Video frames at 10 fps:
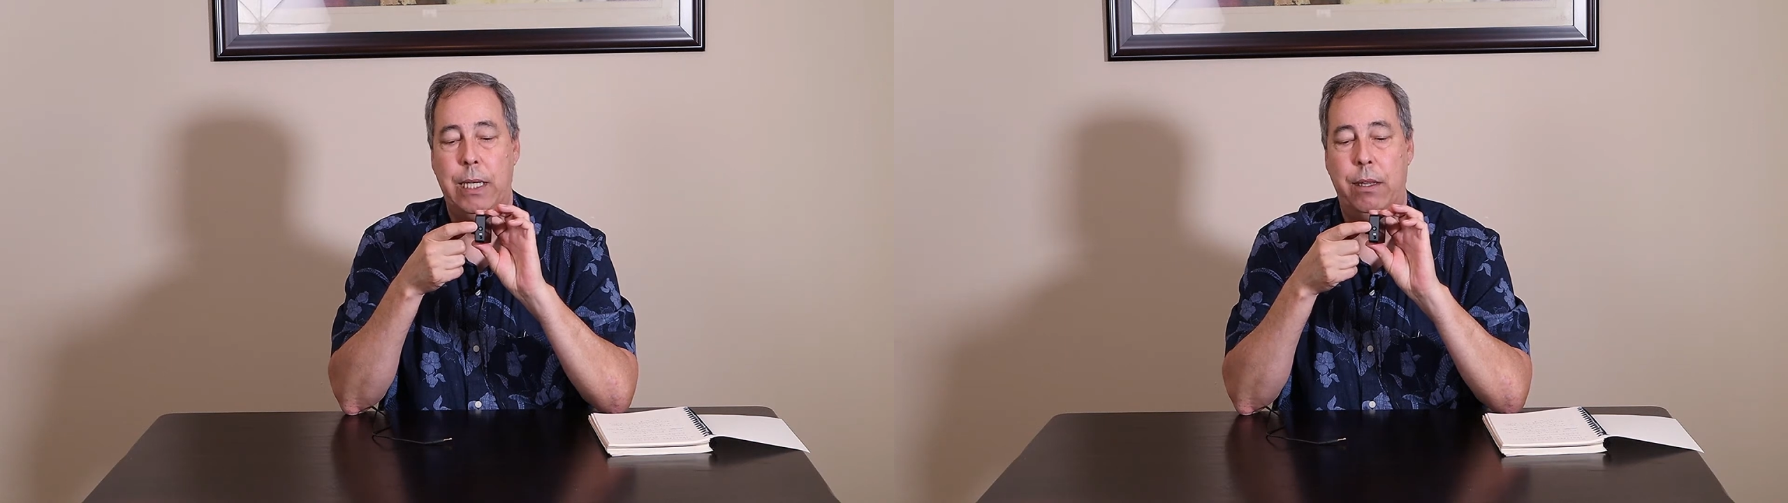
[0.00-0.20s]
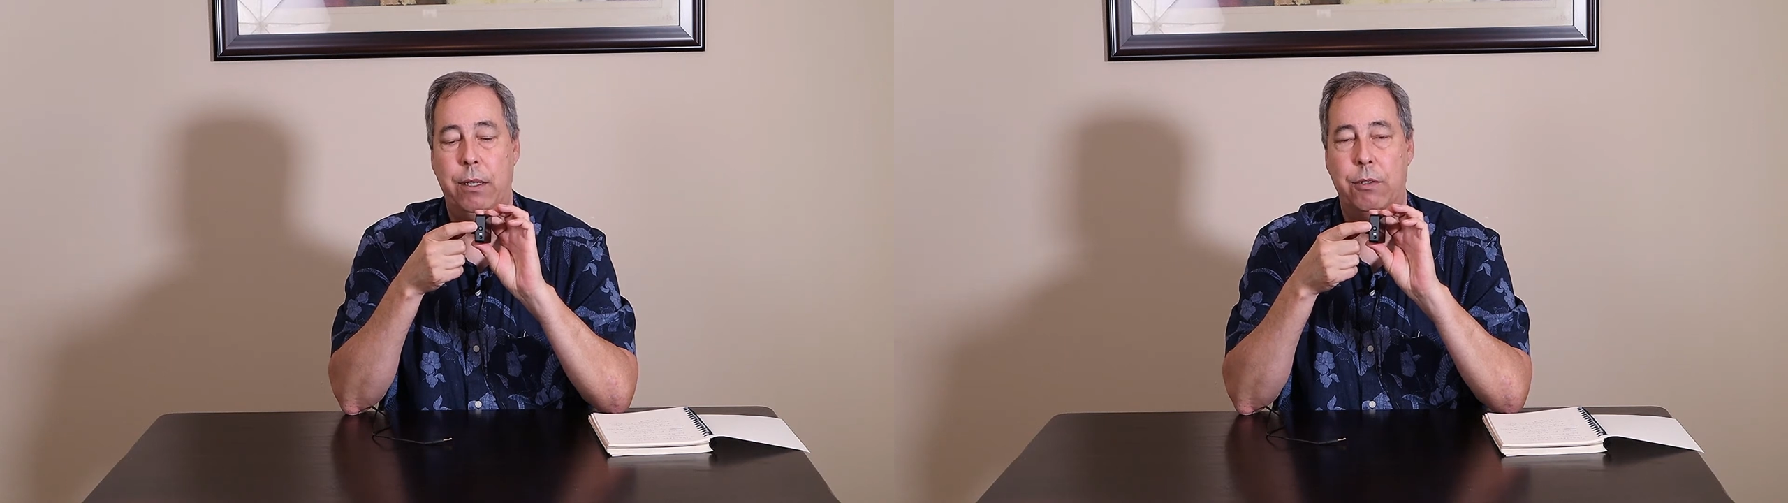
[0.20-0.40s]

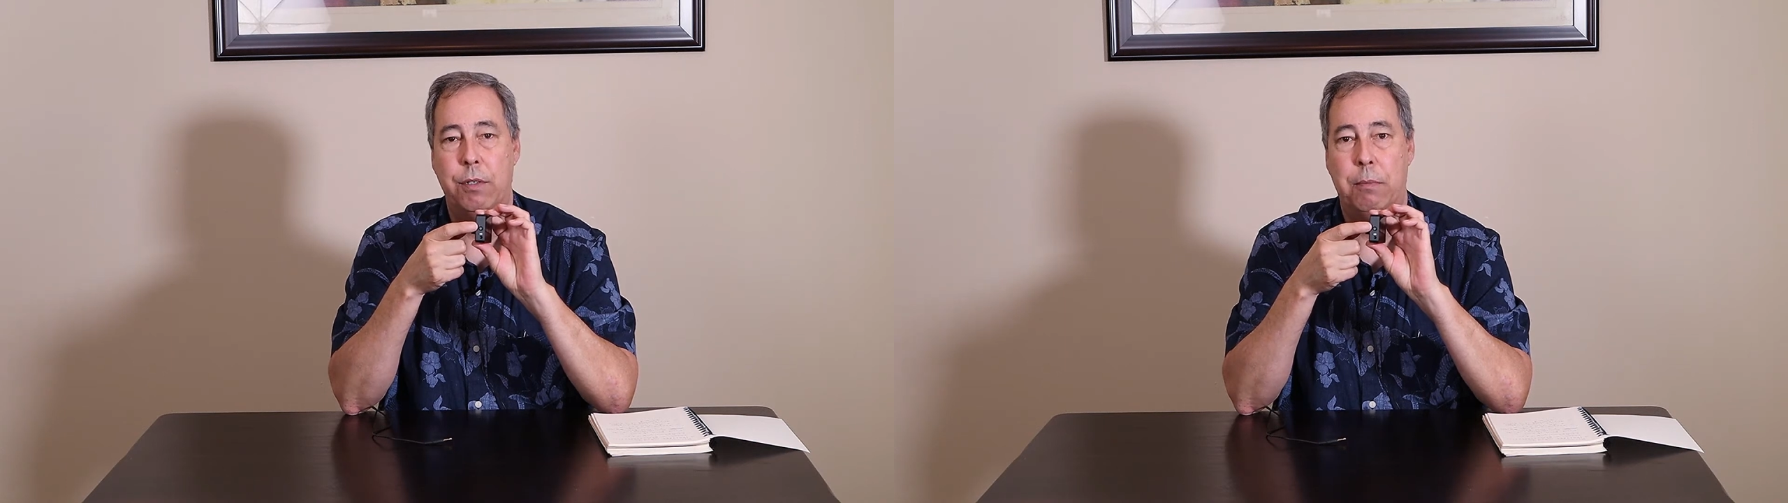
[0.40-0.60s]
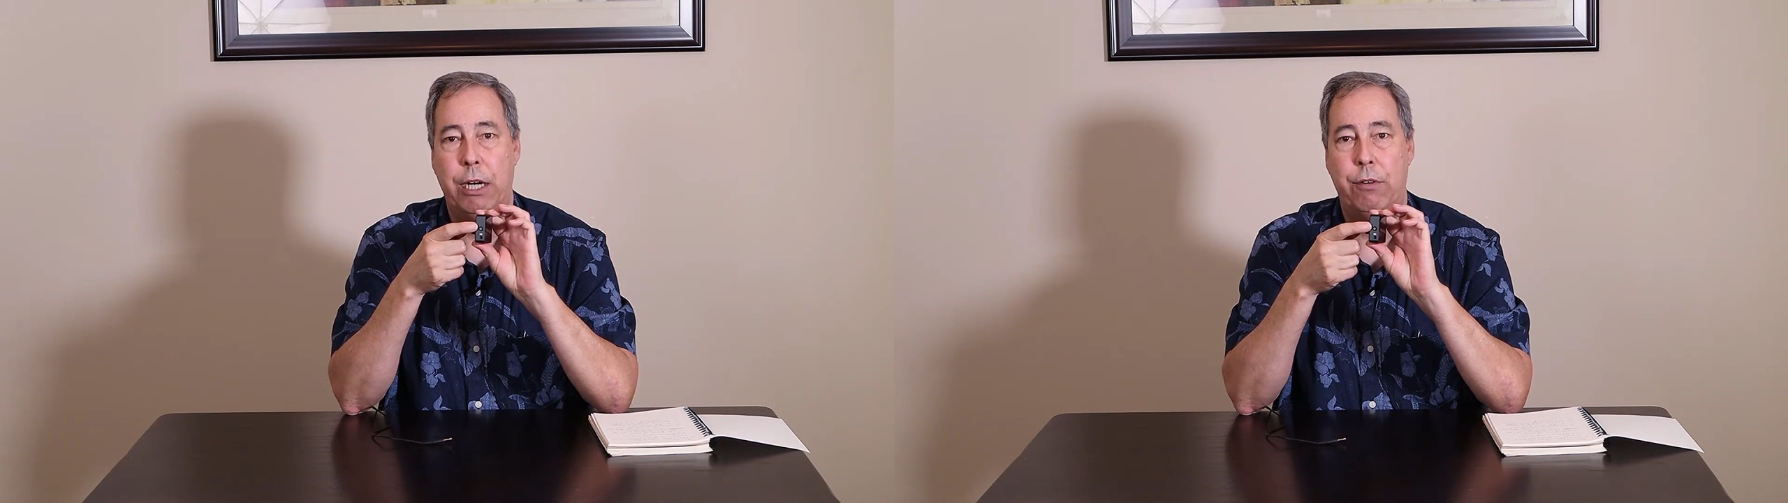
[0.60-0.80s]
there's
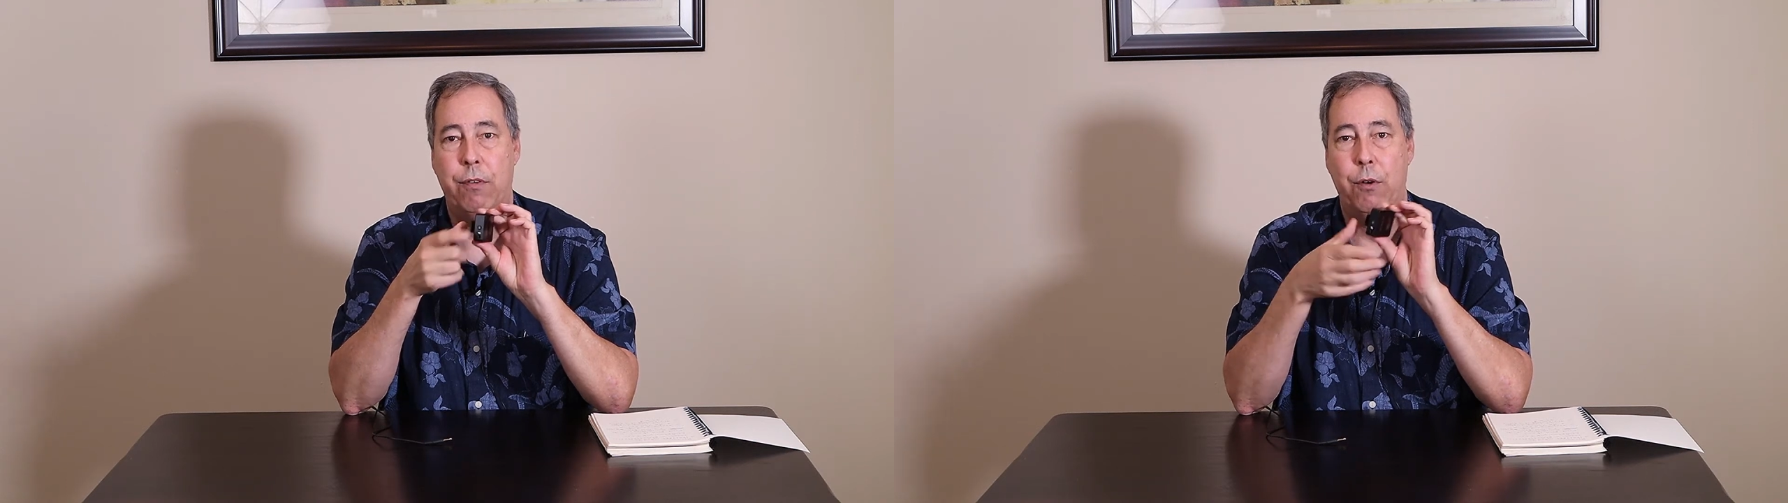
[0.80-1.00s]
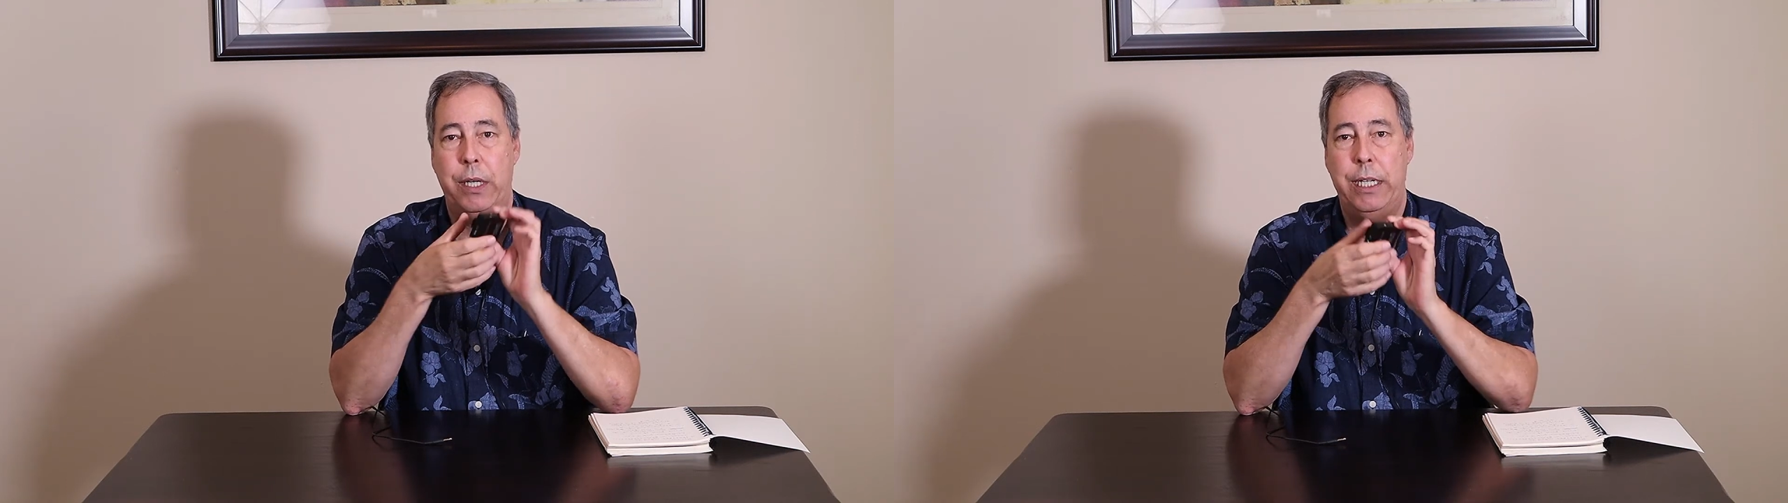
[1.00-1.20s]
a
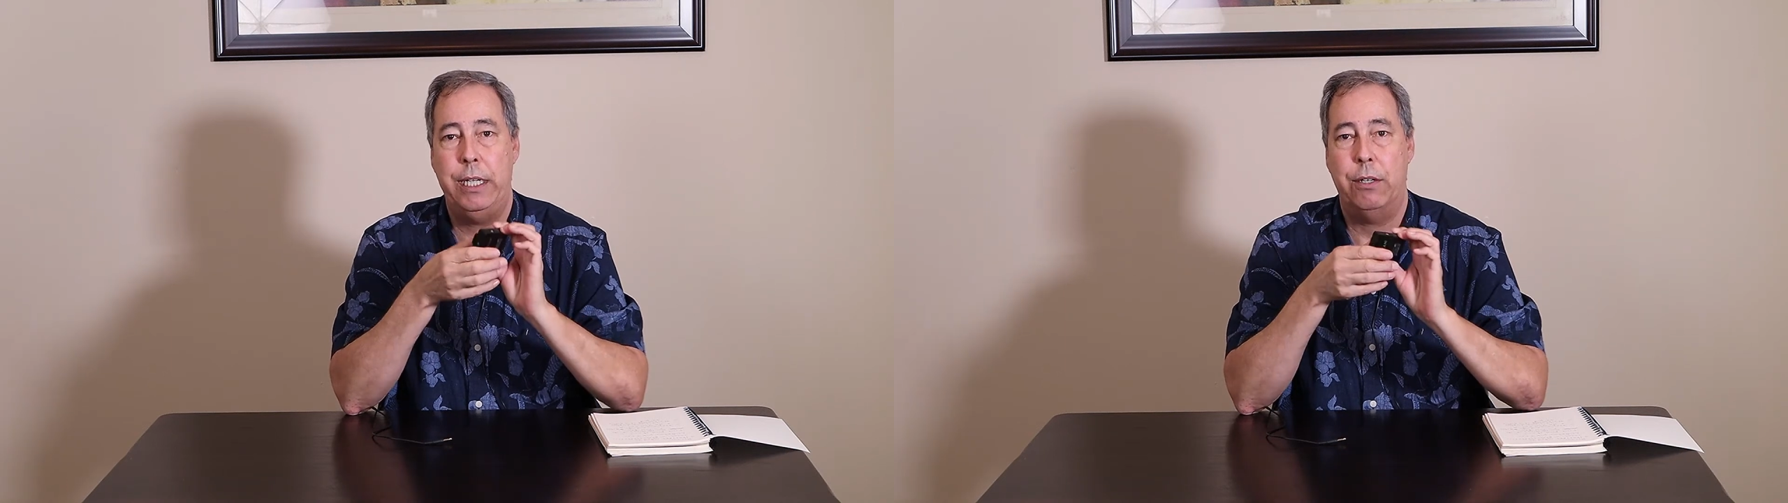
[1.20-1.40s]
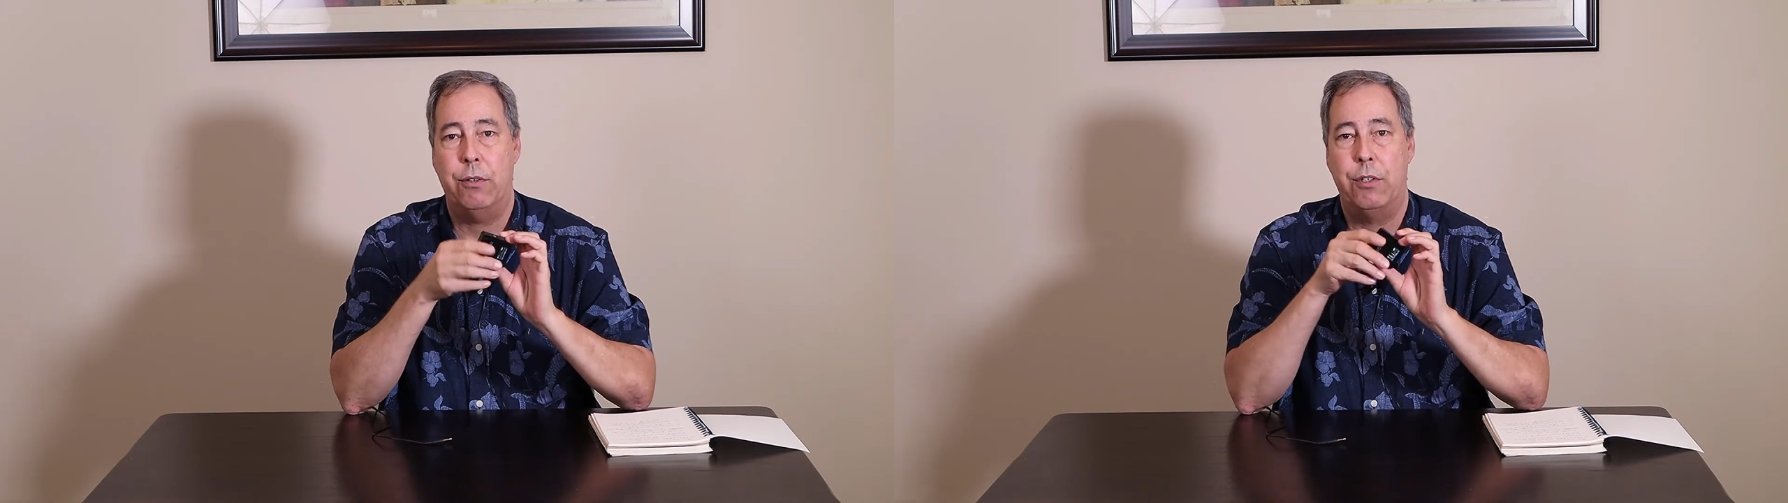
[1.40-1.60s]
microphone here.